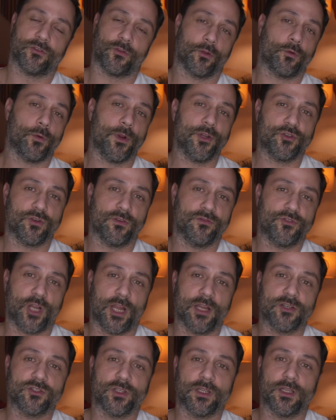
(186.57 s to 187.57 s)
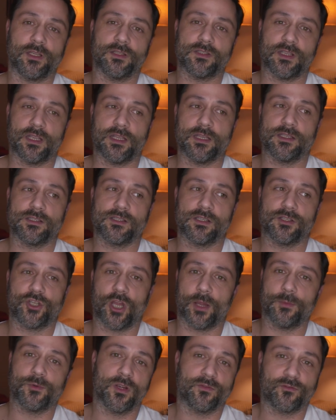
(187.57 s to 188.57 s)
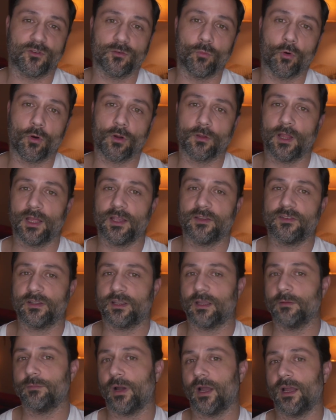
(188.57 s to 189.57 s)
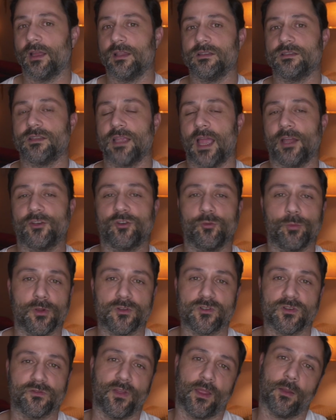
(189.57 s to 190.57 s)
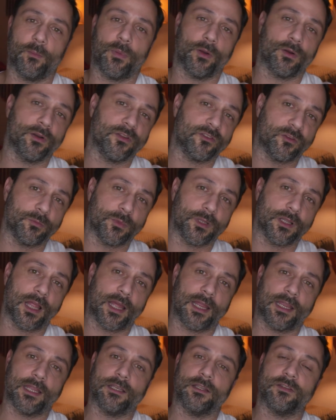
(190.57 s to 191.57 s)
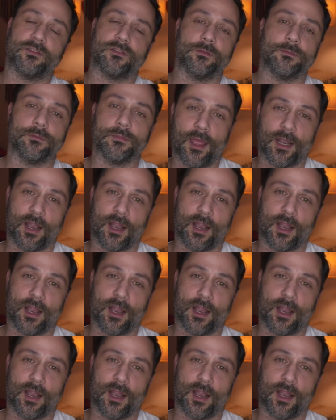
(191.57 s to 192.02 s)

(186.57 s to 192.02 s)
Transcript: So the creature of changelings is a shapeshifter more or less that combines attributes of vampirism and lycanism.